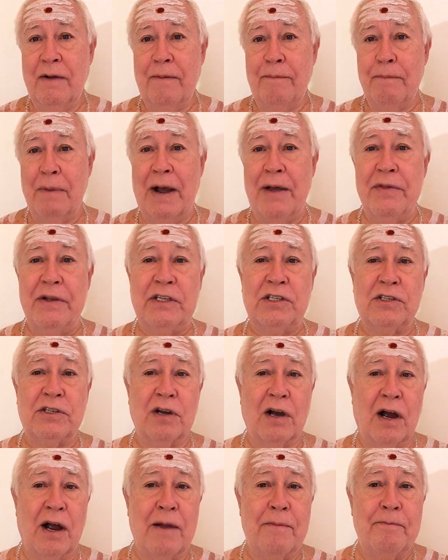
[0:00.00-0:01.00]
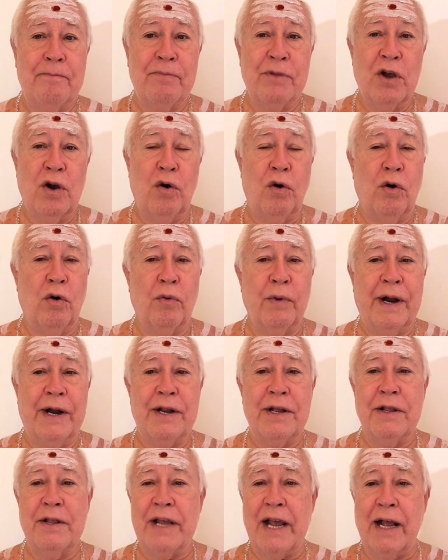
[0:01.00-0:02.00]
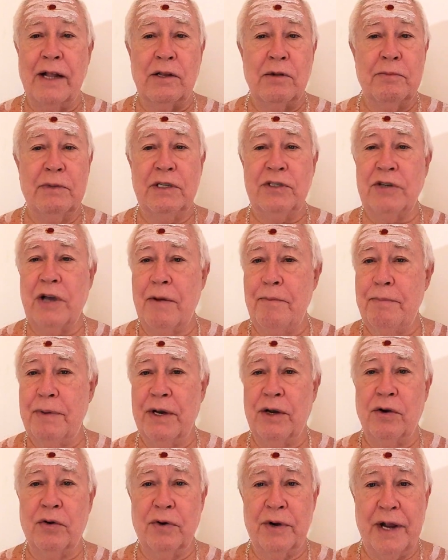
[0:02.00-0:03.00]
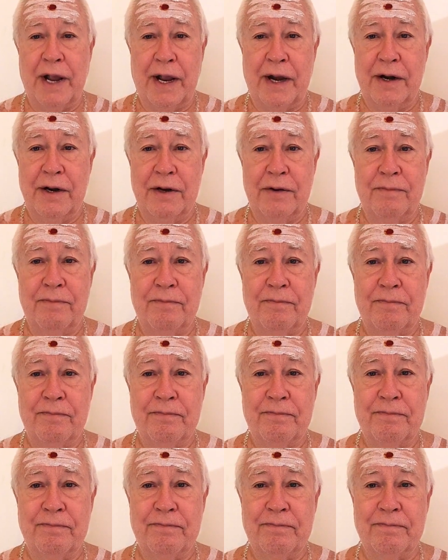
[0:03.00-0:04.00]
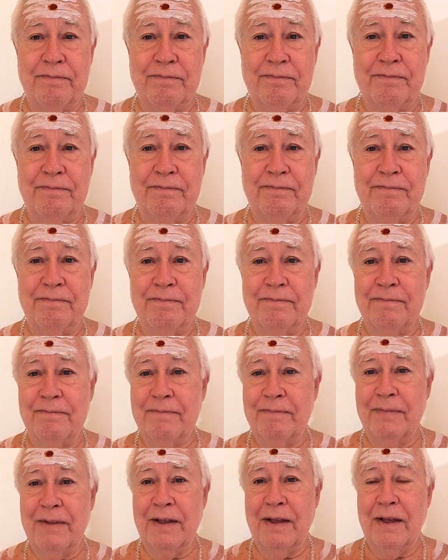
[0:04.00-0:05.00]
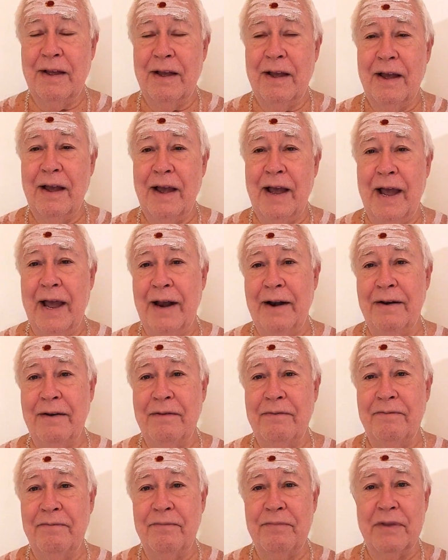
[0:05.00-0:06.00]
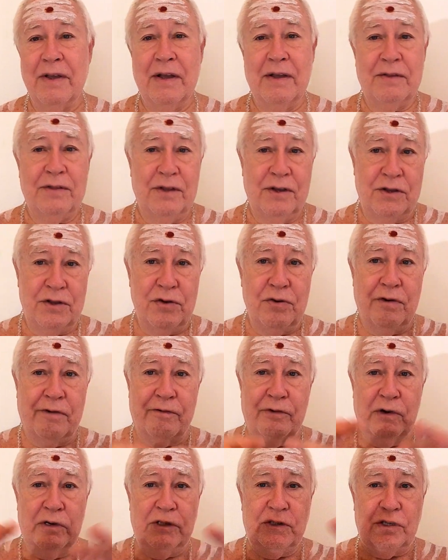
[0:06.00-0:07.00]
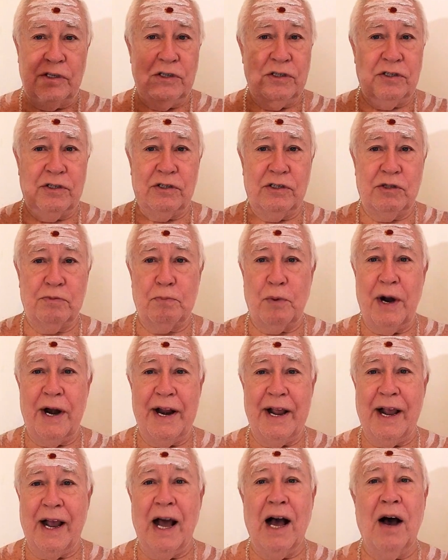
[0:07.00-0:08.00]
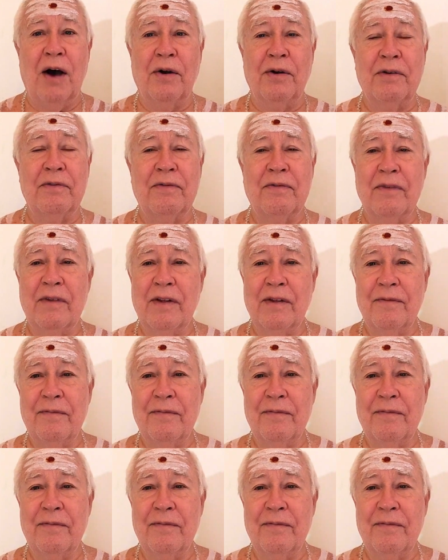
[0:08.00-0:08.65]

By this time, already the elements have been created, and the universe is spreading out,